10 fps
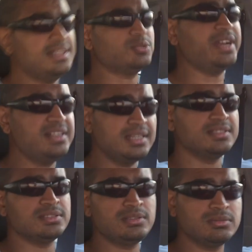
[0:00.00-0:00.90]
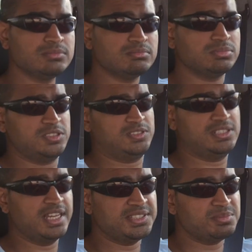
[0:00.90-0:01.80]
it's quite nice, you know. It's a
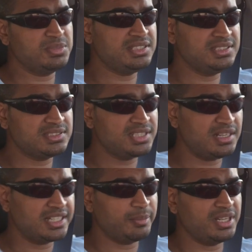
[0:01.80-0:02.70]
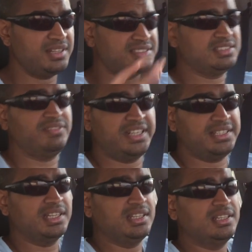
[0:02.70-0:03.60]
nice meaty steering. I mean, it isn't a very
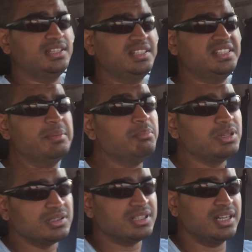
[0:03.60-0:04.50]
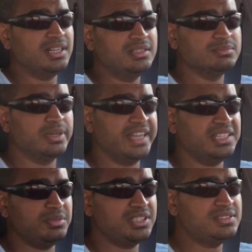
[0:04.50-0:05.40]
nimble car by
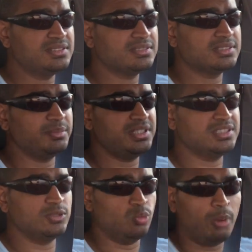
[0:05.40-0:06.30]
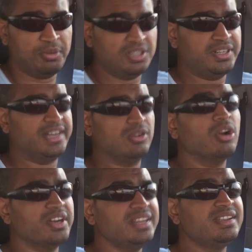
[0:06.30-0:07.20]
any means. I mean, it's a whopping great
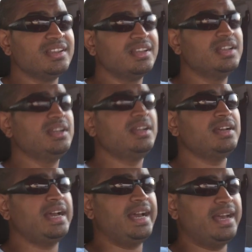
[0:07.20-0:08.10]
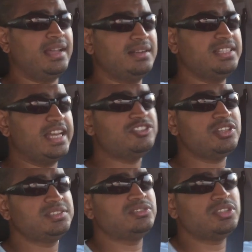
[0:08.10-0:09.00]
lorry, and the
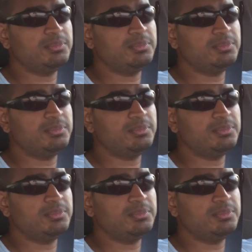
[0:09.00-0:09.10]
engine is a